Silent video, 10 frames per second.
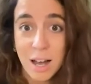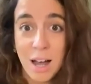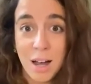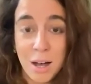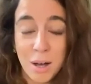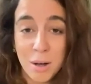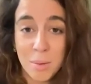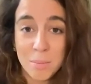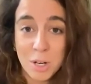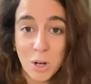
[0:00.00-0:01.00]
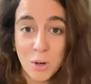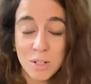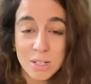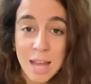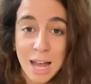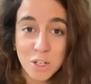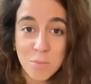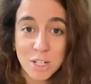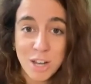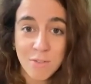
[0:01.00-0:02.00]
Not too
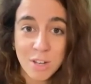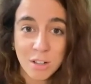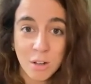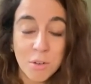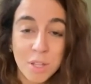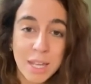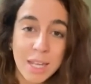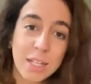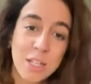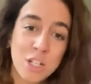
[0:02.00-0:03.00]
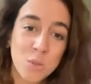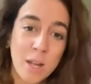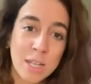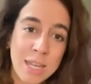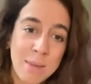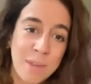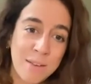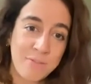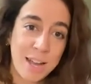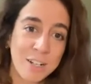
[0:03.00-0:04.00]
much heavy clothing. You just want to keep
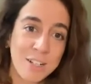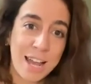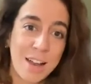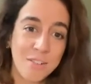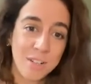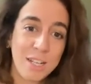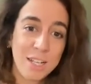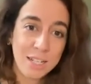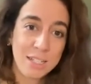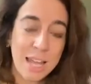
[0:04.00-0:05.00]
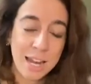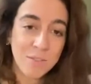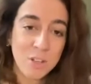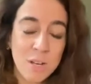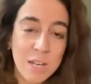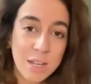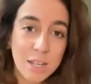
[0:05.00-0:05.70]
that fire down inside of you.